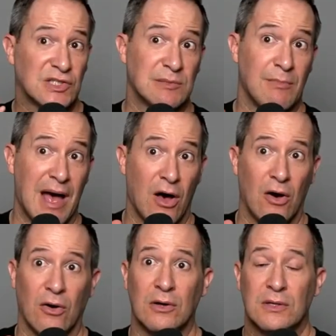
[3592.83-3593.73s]

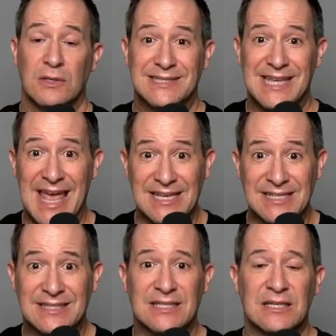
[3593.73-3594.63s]
smell,
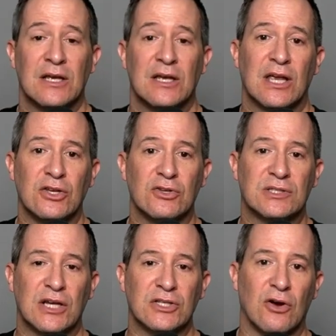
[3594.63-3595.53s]
taste. Can you
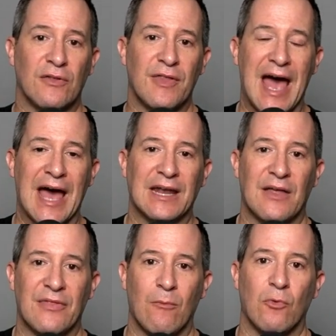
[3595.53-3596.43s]
touch on that?
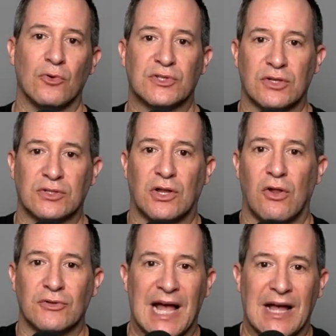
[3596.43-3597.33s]
And then we'll start to
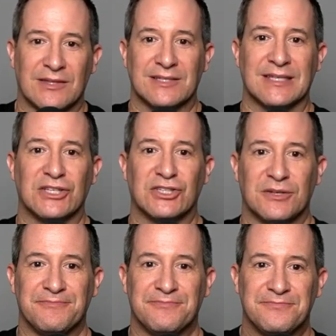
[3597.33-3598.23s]
close out the
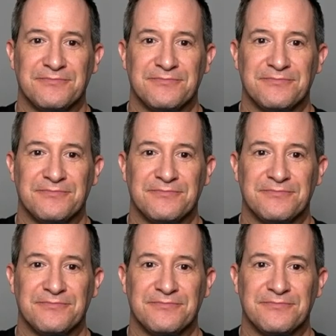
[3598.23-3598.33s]
session.